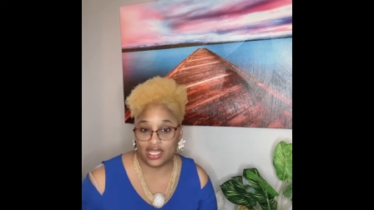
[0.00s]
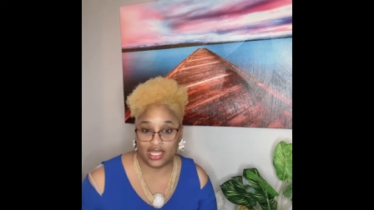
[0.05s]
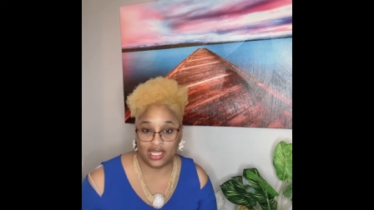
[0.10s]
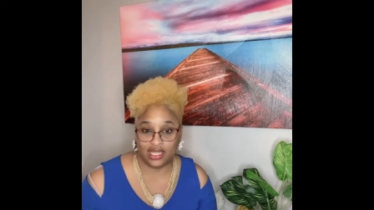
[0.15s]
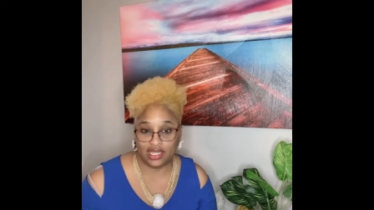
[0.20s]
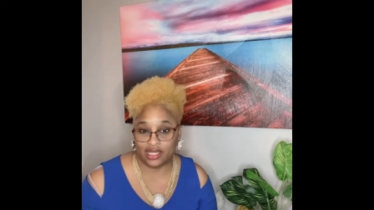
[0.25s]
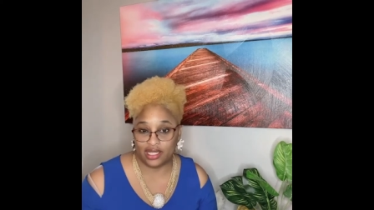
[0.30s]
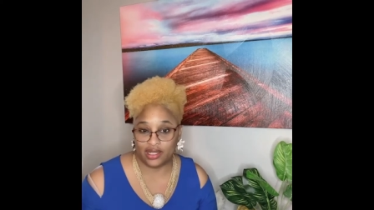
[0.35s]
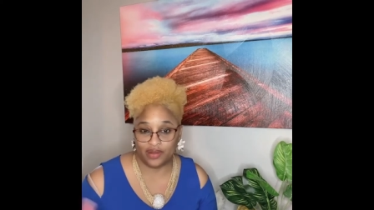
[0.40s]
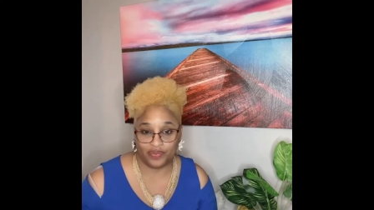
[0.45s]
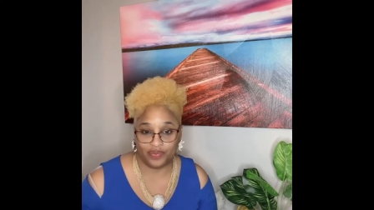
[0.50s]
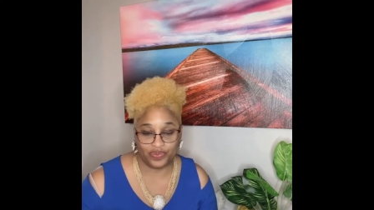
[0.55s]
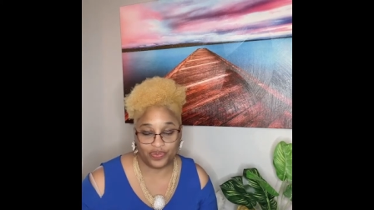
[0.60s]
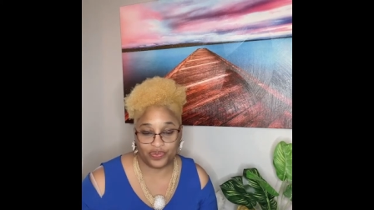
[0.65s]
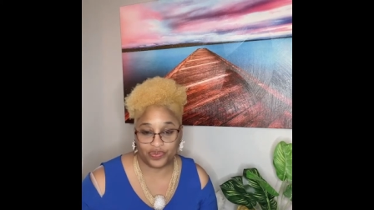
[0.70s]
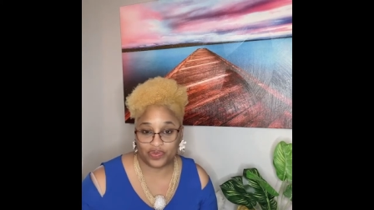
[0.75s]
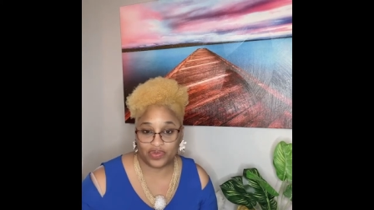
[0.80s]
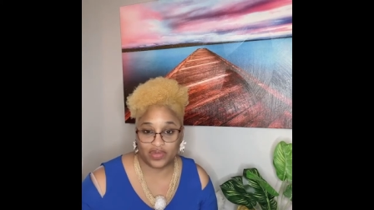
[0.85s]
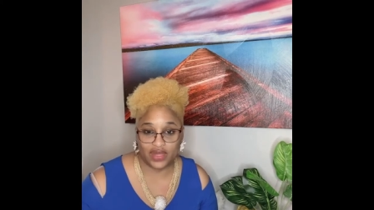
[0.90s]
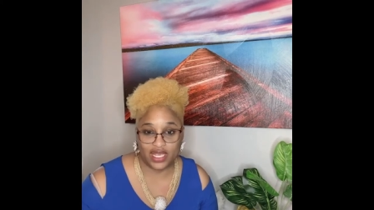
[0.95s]
um,
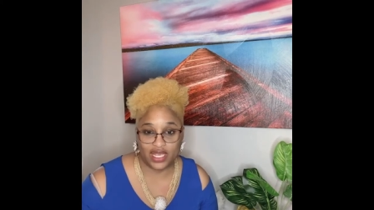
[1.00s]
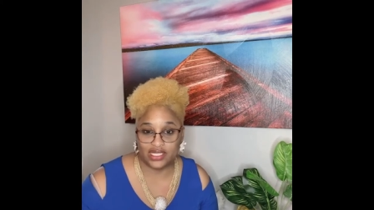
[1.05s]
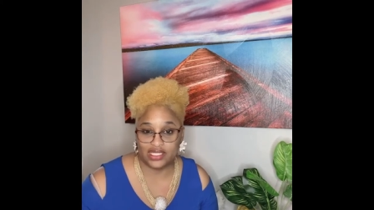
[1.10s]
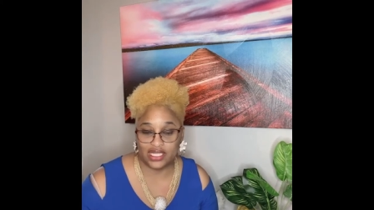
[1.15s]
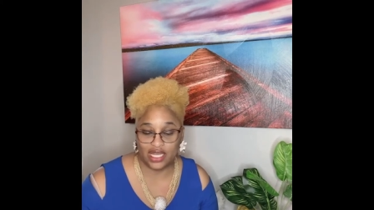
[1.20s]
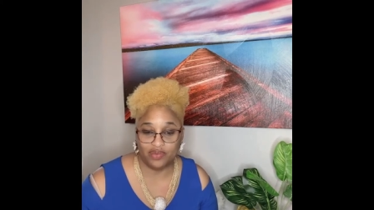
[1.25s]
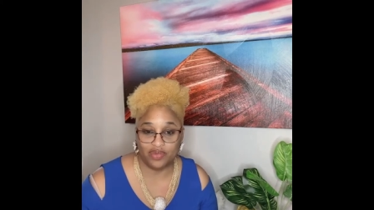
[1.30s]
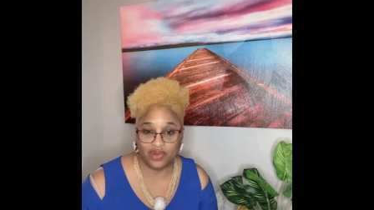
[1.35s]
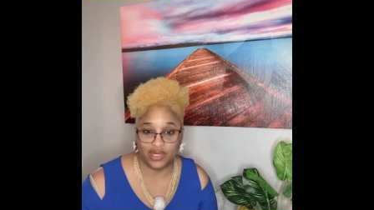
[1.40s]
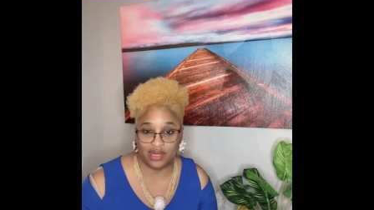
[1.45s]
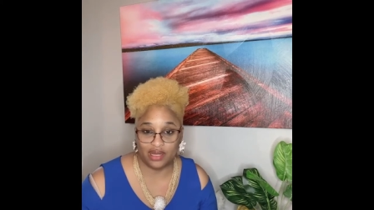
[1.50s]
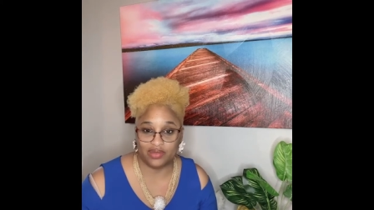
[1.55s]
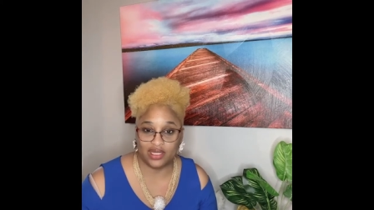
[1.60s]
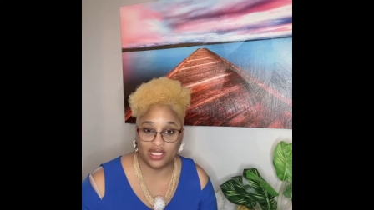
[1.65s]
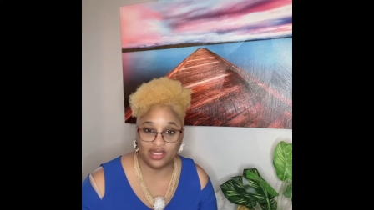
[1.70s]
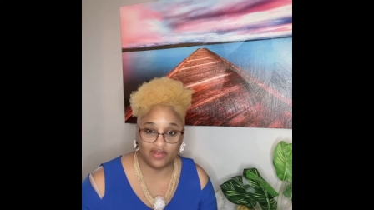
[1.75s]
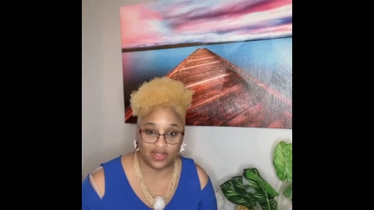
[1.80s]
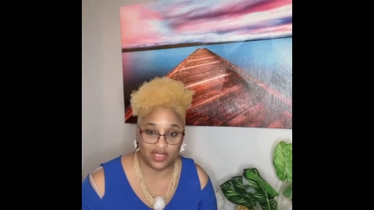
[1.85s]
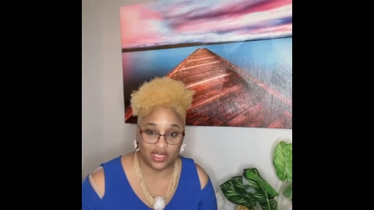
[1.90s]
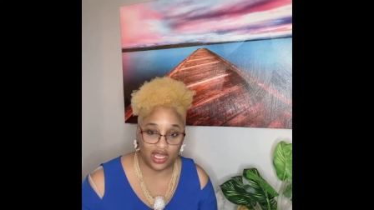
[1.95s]
example I'm
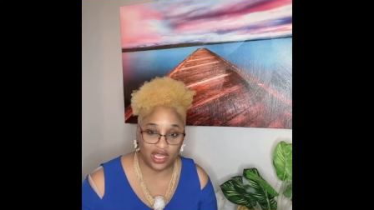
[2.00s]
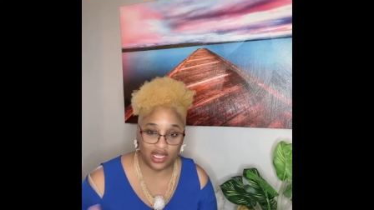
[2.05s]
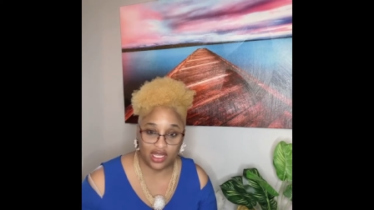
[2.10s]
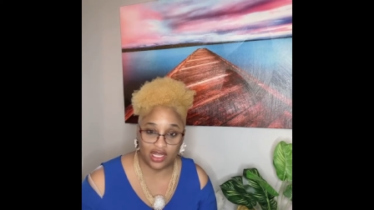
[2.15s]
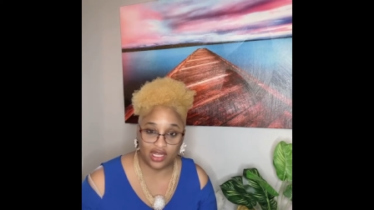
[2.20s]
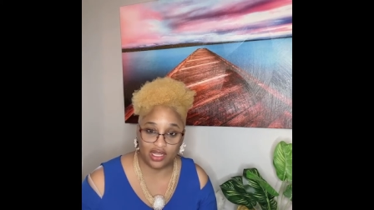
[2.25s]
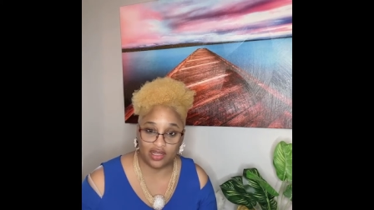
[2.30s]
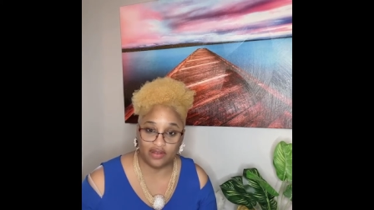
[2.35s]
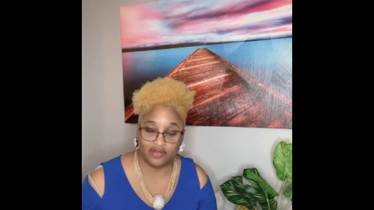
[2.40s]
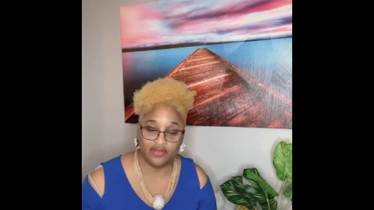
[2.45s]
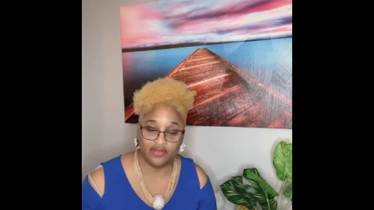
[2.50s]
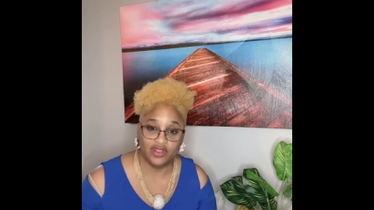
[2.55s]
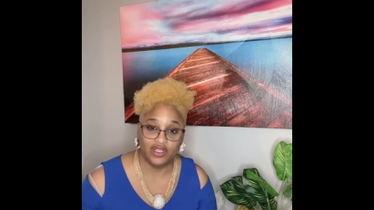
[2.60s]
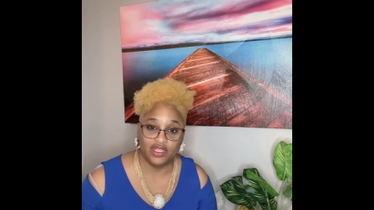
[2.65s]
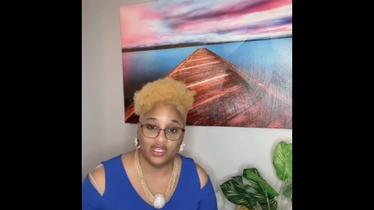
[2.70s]
giving of